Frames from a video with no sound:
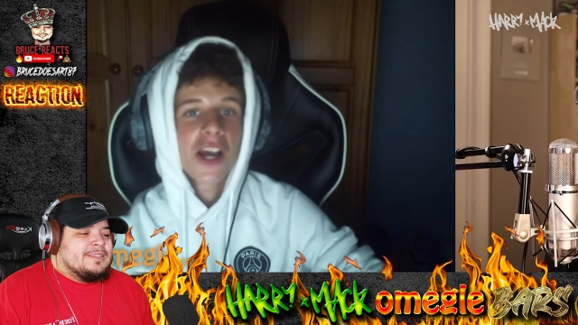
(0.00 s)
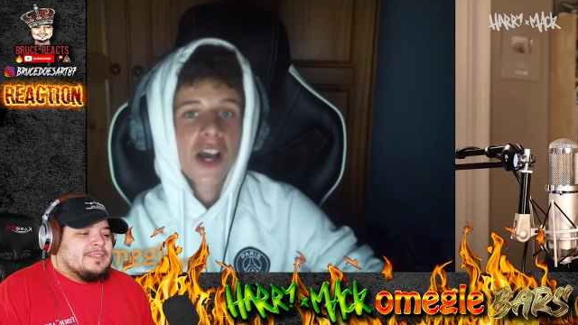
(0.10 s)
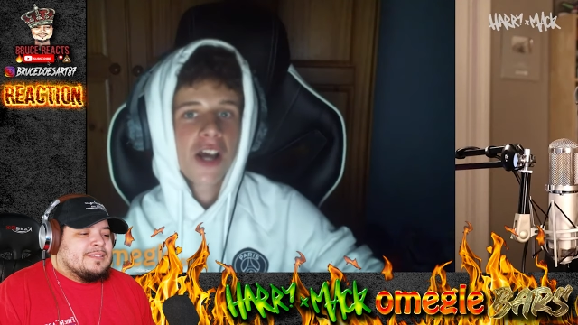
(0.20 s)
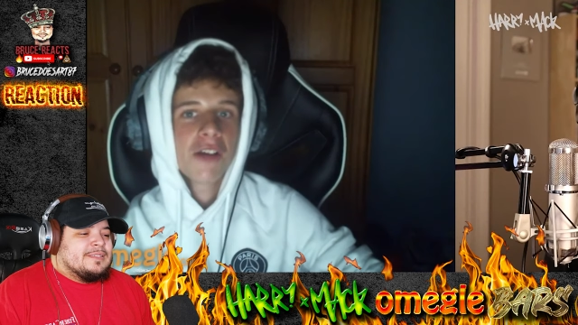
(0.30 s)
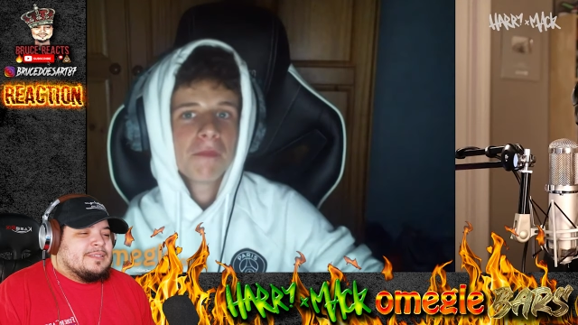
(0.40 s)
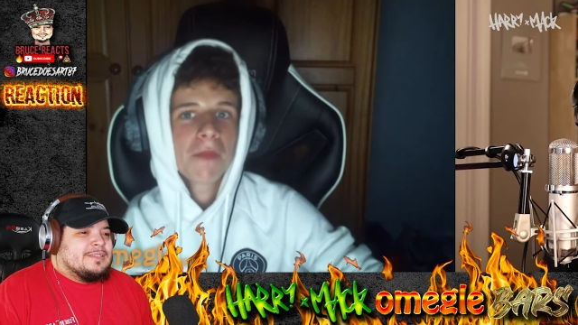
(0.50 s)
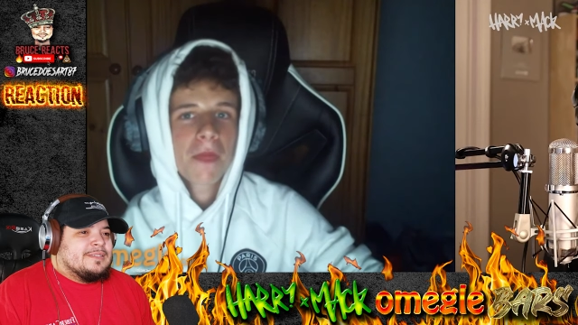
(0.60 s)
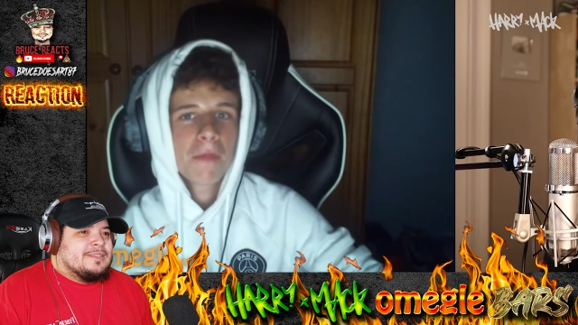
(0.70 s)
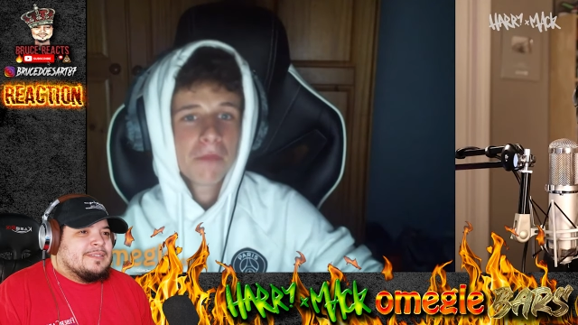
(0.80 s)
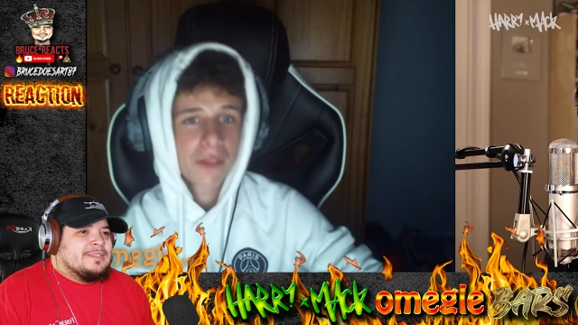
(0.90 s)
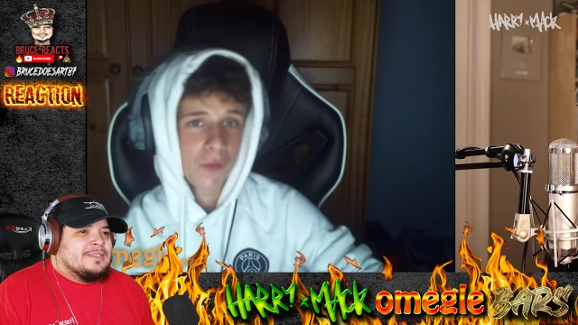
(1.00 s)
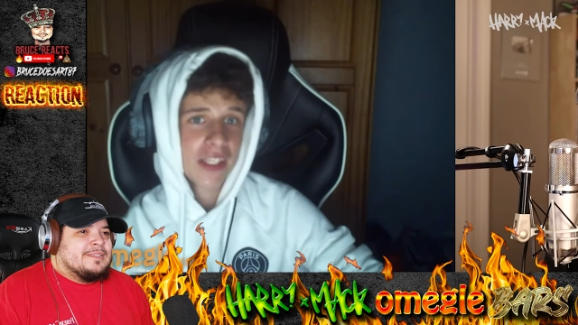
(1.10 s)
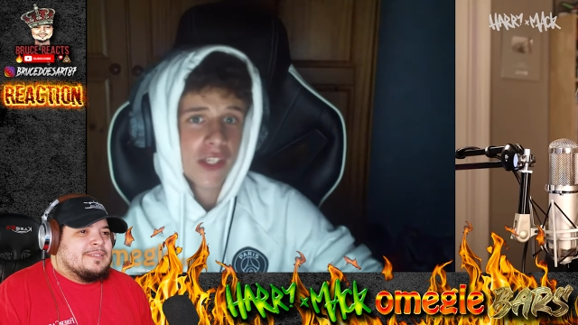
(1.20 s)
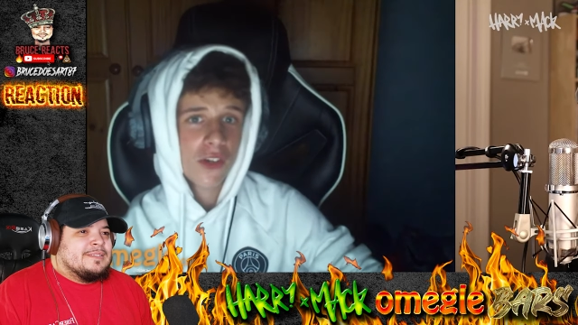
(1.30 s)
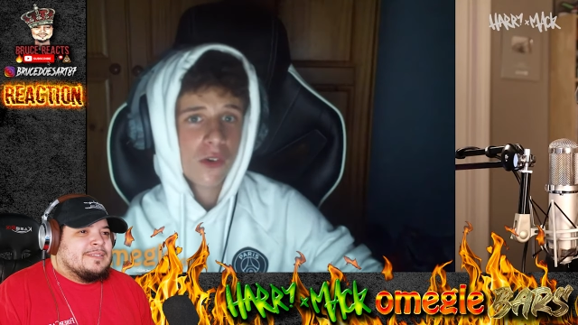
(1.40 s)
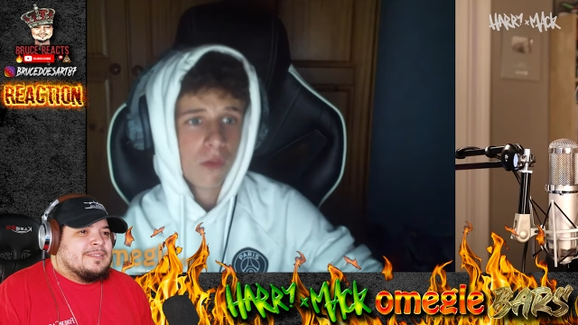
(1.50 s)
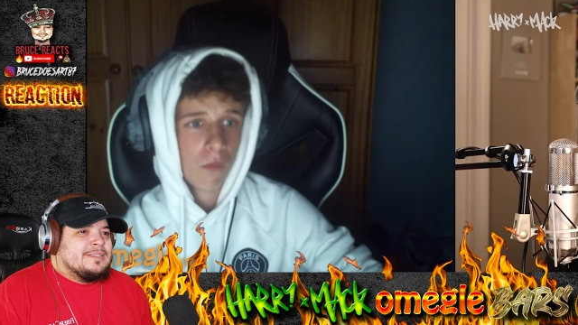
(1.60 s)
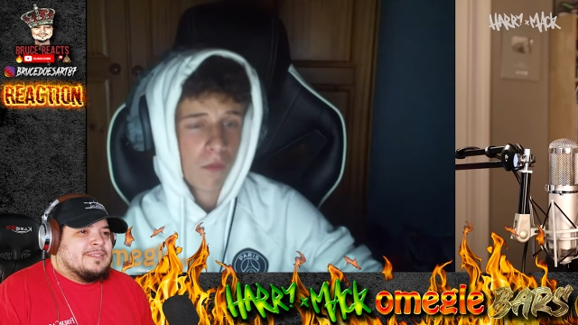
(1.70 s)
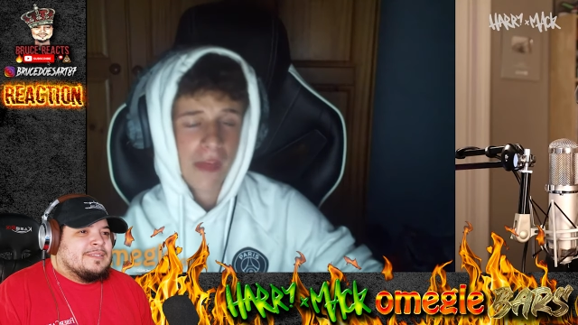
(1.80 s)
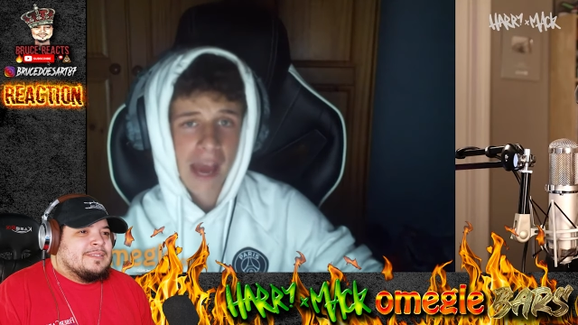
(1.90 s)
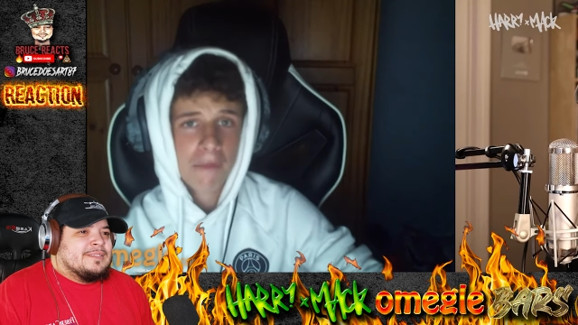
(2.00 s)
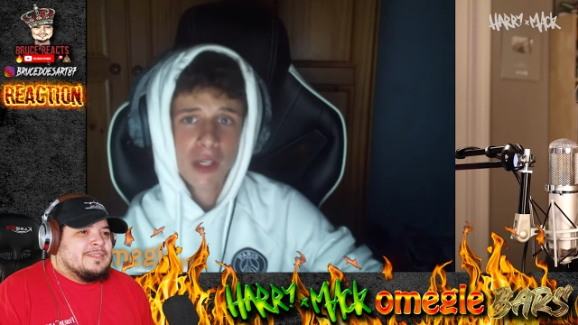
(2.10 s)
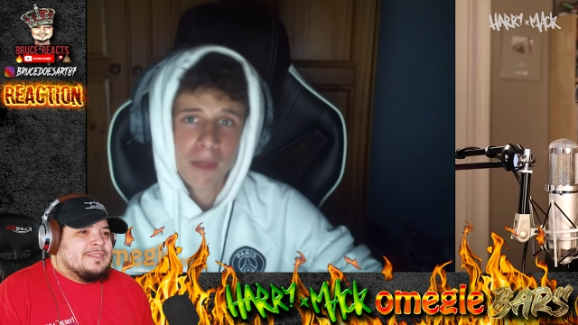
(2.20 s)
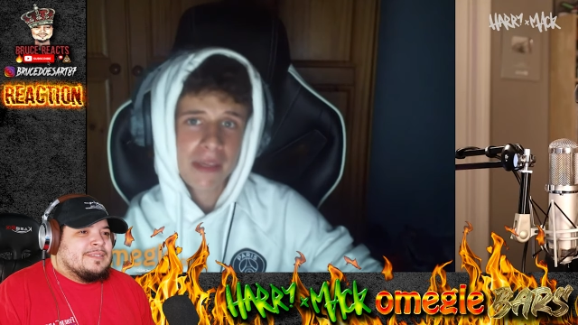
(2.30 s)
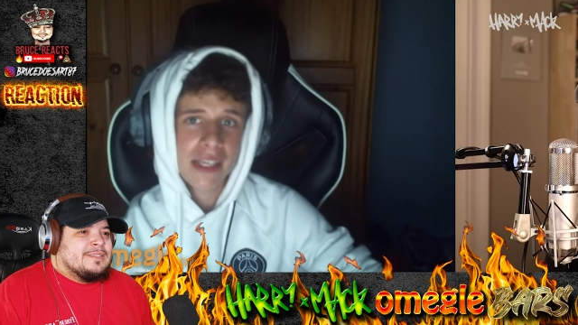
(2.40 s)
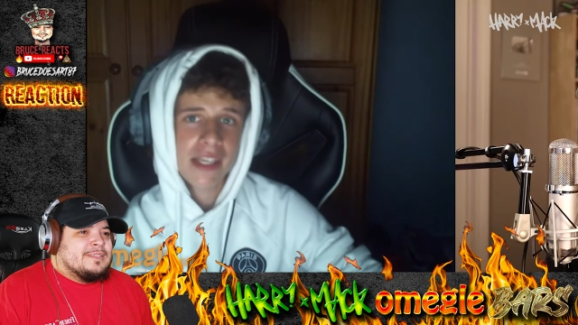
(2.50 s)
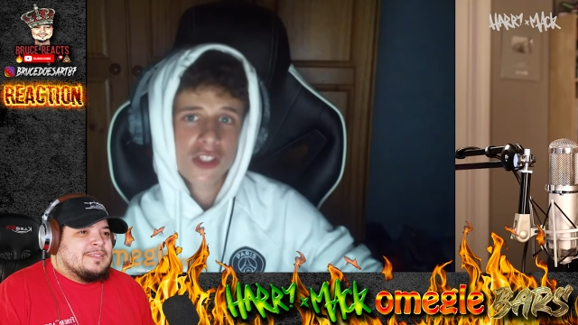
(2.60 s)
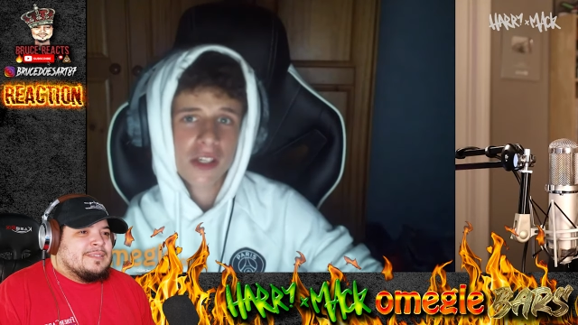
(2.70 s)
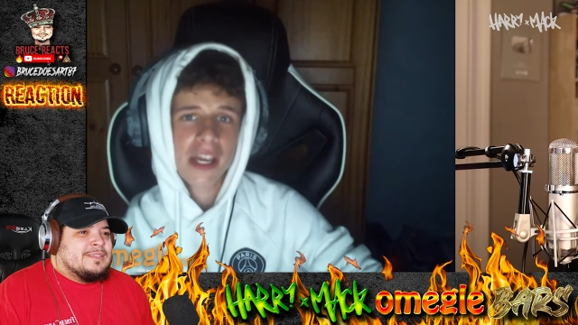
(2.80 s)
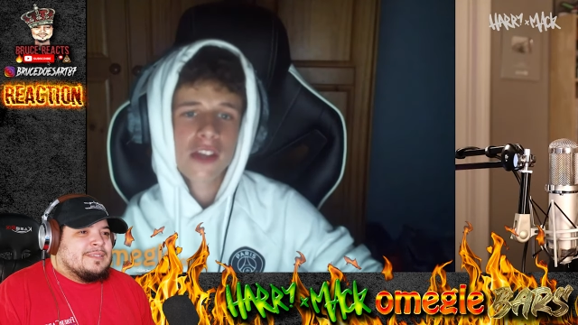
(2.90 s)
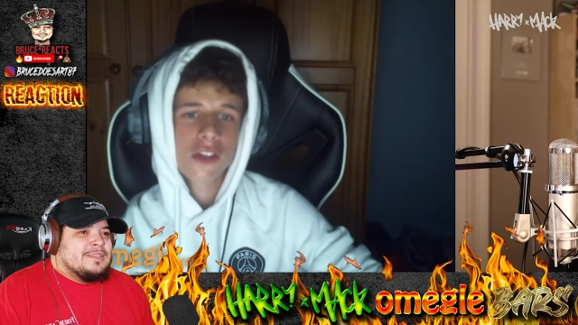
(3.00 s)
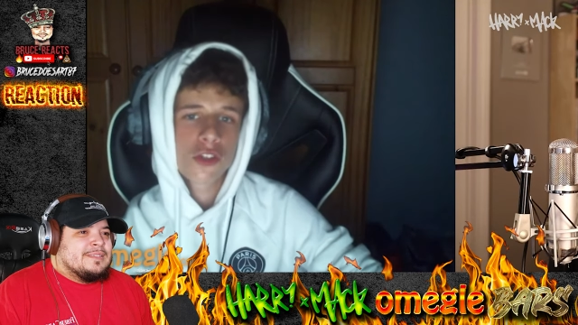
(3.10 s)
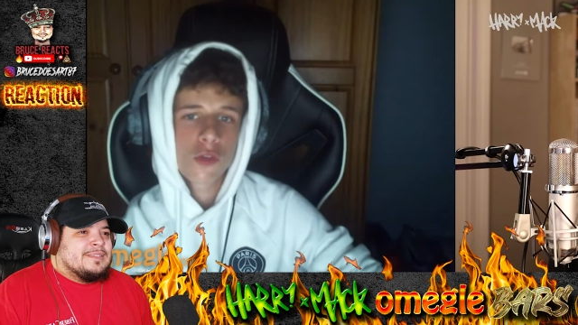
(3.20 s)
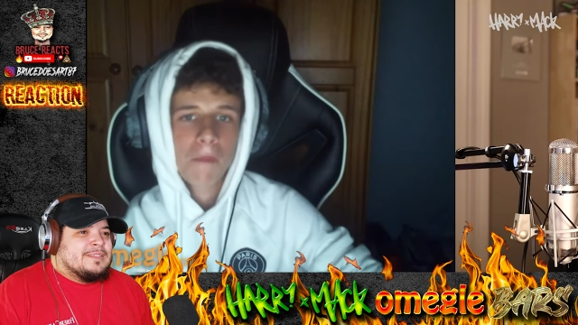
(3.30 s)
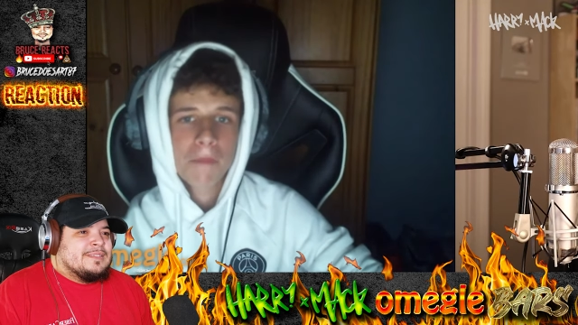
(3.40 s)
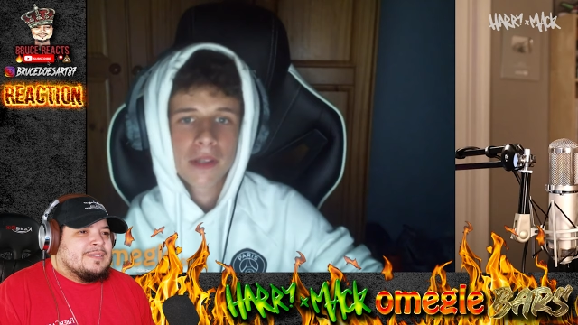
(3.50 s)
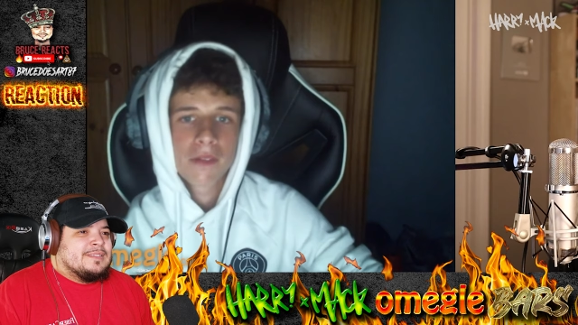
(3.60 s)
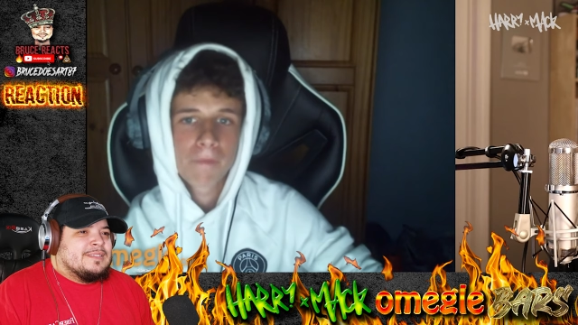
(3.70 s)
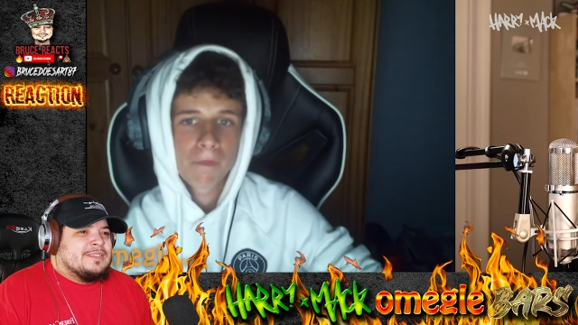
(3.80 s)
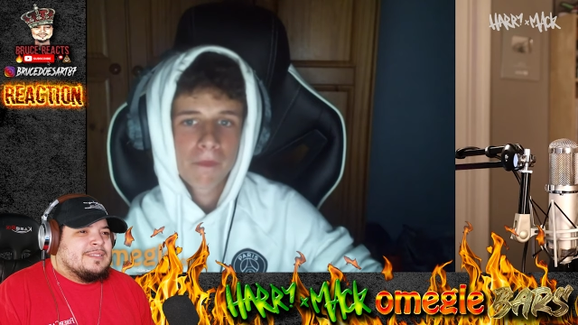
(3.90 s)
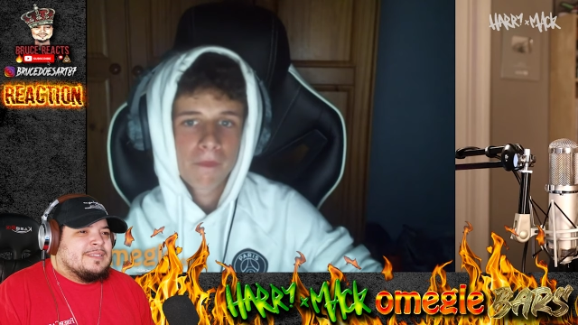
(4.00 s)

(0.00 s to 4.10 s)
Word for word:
Speaker 1: Okay, um, the video that I'm gonna be in is gonna get you to one mil.